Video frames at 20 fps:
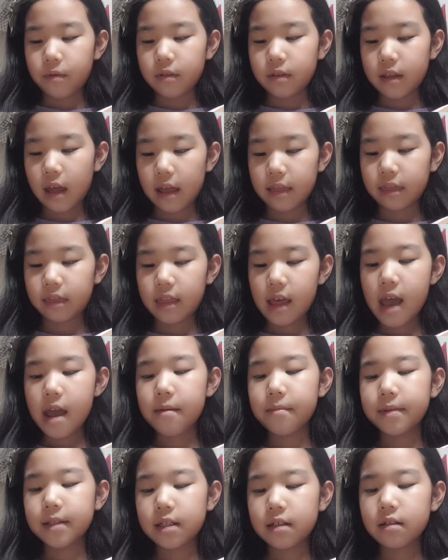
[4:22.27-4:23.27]
That
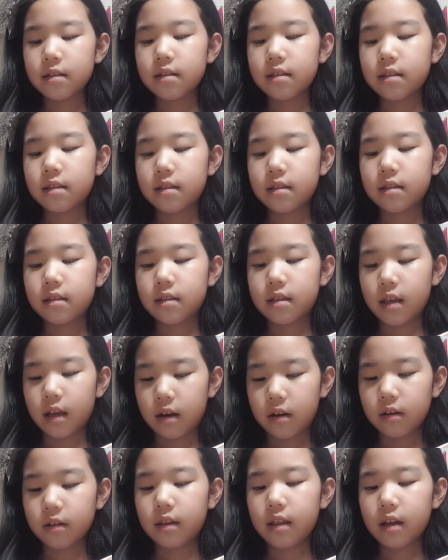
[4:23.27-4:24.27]
day, Mr.
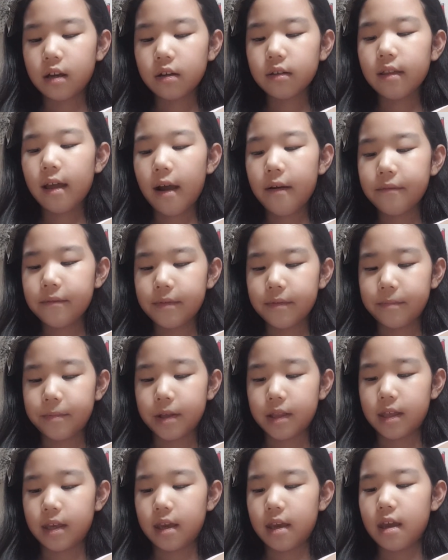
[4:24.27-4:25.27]
Tickle tickled
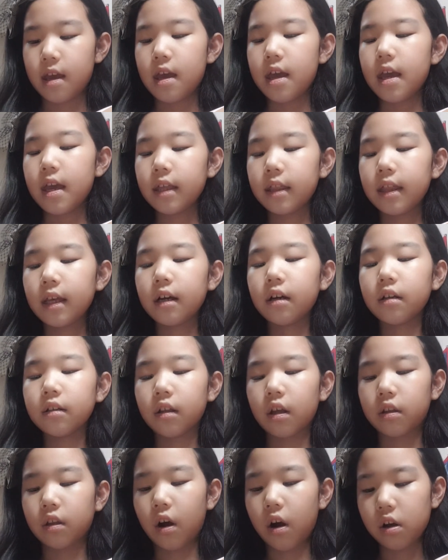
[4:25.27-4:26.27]
everybody. He tickled
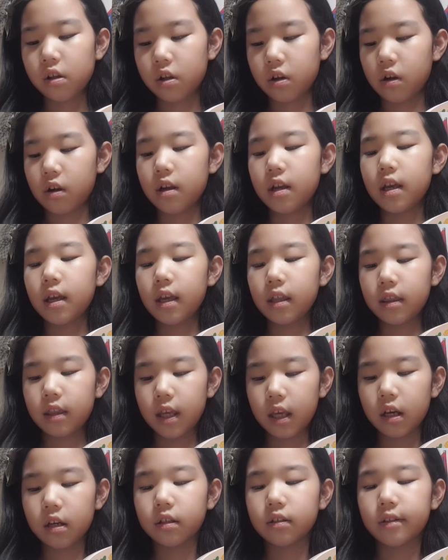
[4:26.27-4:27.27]
the doctor, he
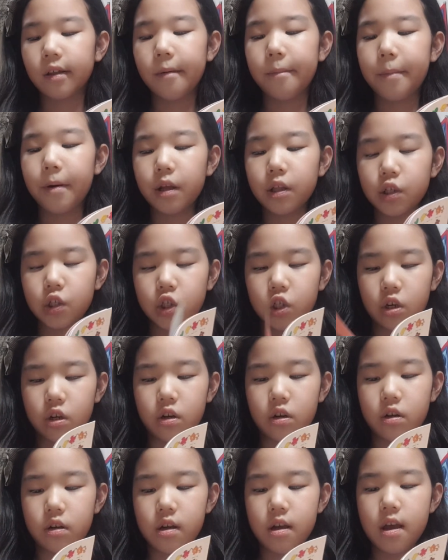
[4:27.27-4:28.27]
tickled the puncher.